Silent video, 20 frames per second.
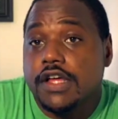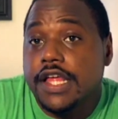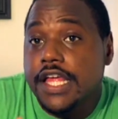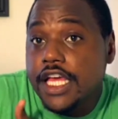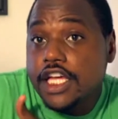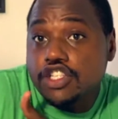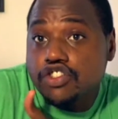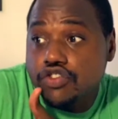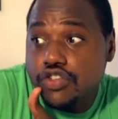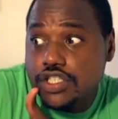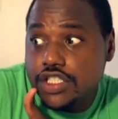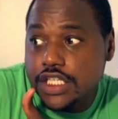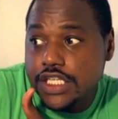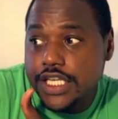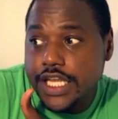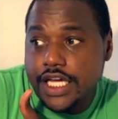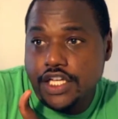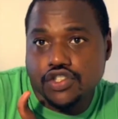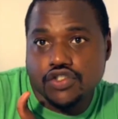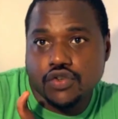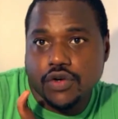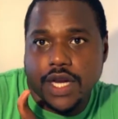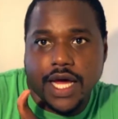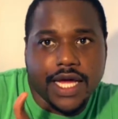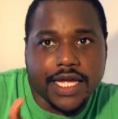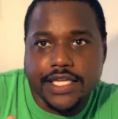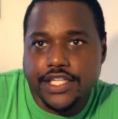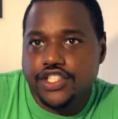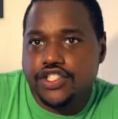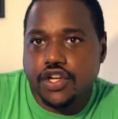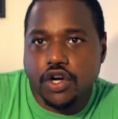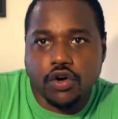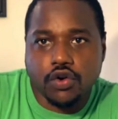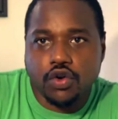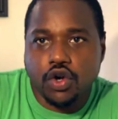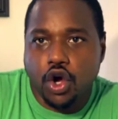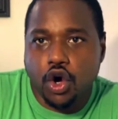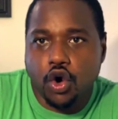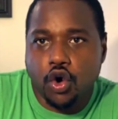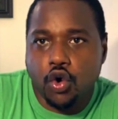interest in that joint. I ain't show
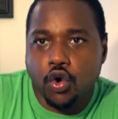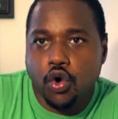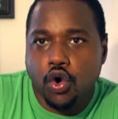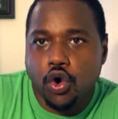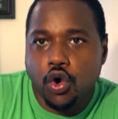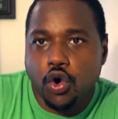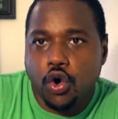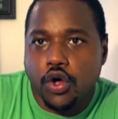no